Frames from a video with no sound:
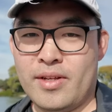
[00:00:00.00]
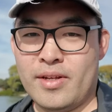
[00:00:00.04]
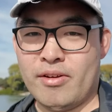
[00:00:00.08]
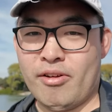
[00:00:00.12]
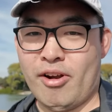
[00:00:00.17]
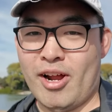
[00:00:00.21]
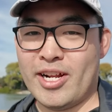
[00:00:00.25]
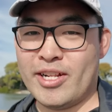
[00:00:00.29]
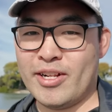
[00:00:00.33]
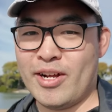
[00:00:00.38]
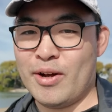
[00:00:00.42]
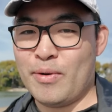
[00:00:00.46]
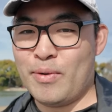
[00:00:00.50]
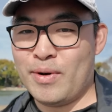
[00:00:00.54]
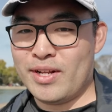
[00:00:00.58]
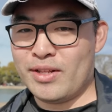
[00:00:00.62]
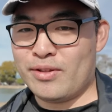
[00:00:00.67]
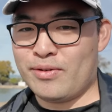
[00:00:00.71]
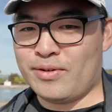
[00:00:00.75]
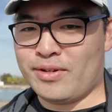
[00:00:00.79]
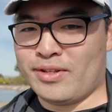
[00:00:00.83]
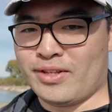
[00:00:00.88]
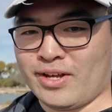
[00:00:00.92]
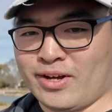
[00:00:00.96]
All right, so I want
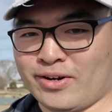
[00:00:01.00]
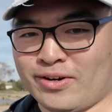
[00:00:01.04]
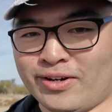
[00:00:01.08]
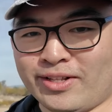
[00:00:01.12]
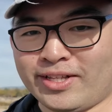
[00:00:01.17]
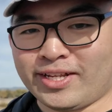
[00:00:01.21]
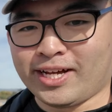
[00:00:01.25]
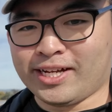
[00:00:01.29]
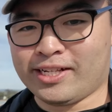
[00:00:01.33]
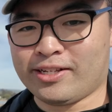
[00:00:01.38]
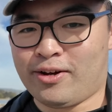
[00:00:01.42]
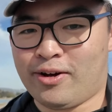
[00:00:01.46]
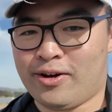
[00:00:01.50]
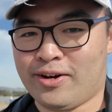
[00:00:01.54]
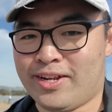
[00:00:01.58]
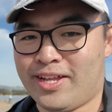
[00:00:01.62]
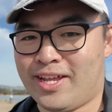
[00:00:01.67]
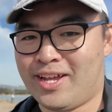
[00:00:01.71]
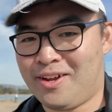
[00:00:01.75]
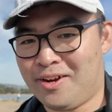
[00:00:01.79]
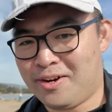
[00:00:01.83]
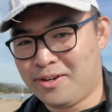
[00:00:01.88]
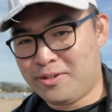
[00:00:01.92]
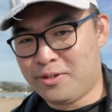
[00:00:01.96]
to do another test on
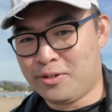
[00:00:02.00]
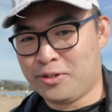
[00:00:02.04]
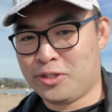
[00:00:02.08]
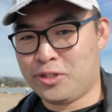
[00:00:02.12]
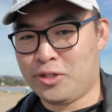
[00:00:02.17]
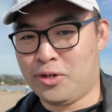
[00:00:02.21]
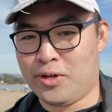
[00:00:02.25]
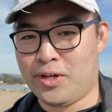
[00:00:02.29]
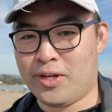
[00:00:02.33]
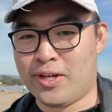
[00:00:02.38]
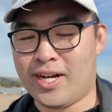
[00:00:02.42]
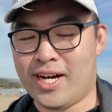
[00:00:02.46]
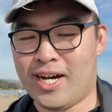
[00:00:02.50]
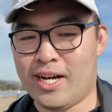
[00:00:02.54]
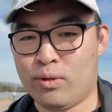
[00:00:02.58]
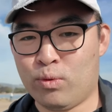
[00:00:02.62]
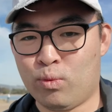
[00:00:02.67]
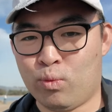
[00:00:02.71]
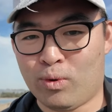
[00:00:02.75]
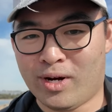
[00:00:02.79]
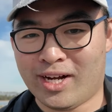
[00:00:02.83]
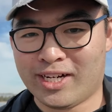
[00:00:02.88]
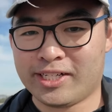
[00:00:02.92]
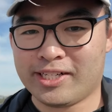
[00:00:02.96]
here to show you guys
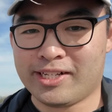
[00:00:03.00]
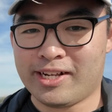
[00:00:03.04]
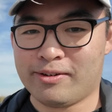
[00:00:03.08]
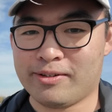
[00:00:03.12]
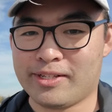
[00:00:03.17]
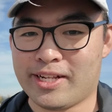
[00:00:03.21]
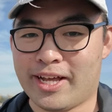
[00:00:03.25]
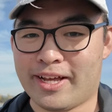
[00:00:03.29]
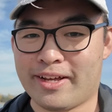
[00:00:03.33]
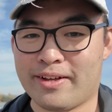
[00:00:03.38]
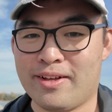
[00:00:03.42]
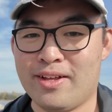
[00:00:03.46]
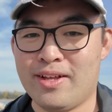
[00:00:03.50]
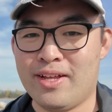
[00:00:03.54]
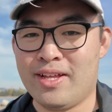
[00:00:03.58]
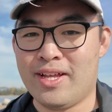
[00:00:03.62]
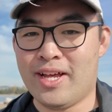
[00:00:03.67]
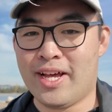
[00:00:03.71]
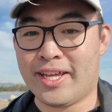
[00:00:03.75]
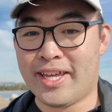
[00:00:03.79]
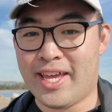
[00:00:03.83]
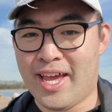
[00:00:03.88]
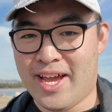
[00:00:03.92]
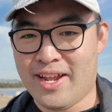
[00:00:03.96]
what actually sounds like
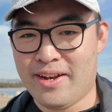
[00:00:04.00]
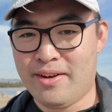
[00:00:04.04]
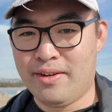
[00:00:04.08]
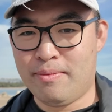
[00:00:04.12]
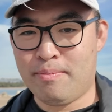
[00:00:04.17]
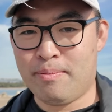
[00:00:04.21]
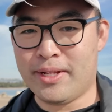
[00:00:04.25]
again,